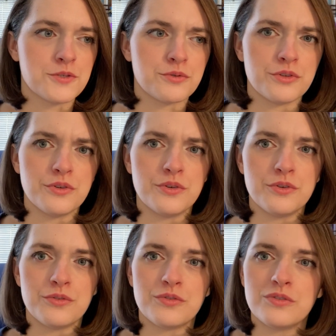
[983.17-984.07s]
sort
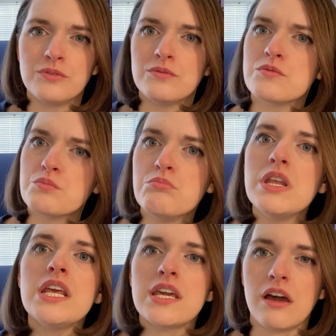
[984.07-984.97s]
of
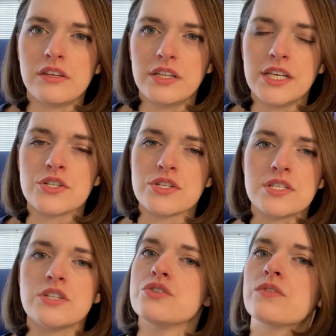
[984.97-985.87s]
mini
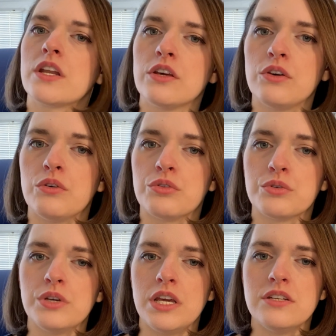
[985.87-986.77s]
calculations that you've got to go
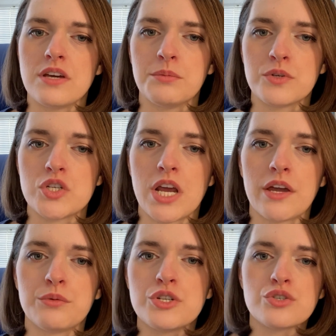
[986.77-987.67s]
through and double
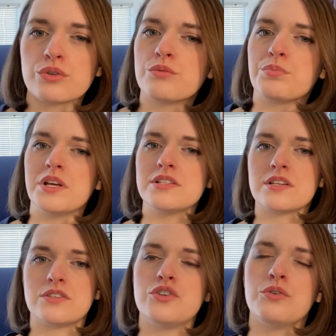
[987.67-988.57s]
check, which sort of
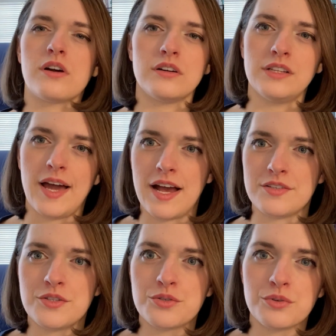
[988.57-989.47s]
brings us to our
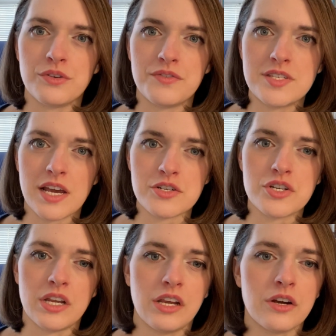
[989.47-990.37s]
last sort of
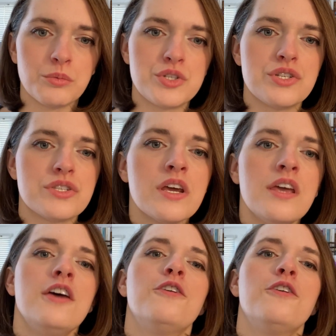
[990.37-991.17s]
section here, which is